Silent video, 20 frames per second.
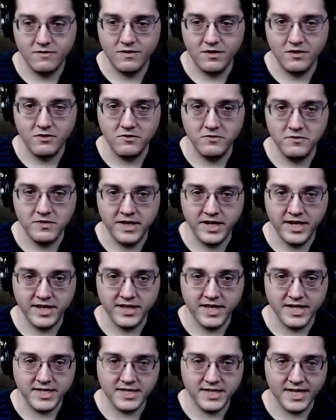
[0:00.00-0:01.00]
Oh yeah,
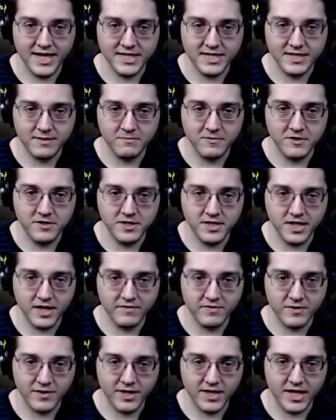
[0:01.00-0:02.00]
that, that's some good
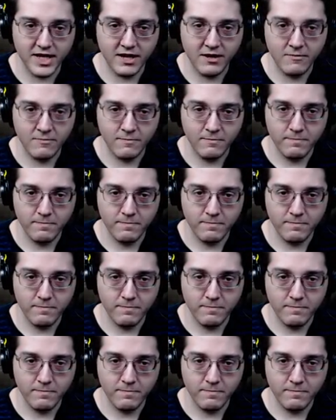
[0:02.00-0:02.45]
stuffs right there.